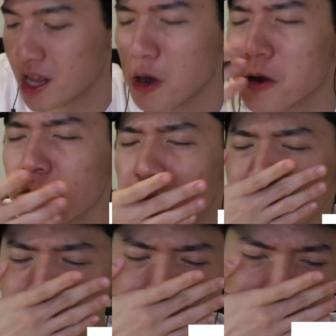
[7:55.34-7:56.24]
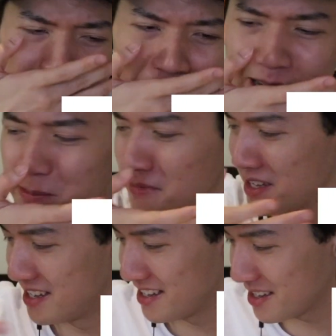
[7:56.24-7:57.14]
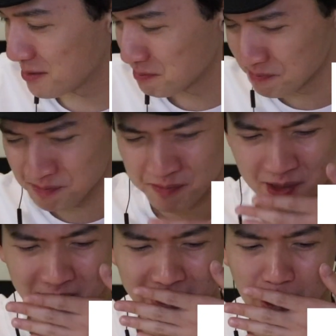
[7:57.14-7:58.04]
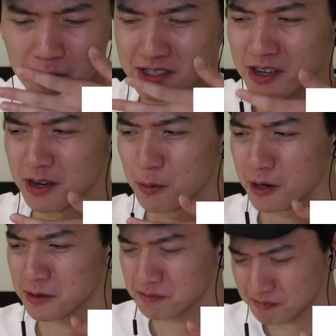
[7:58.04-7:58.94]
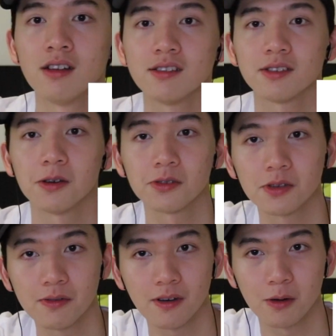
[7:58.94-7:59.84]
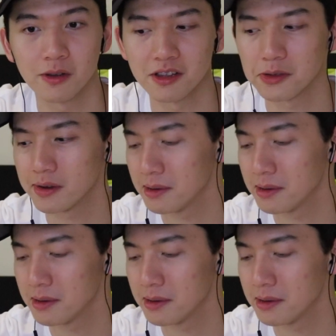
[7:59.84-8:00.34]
Okay, yeah. That one's not gonna work. So far with the 3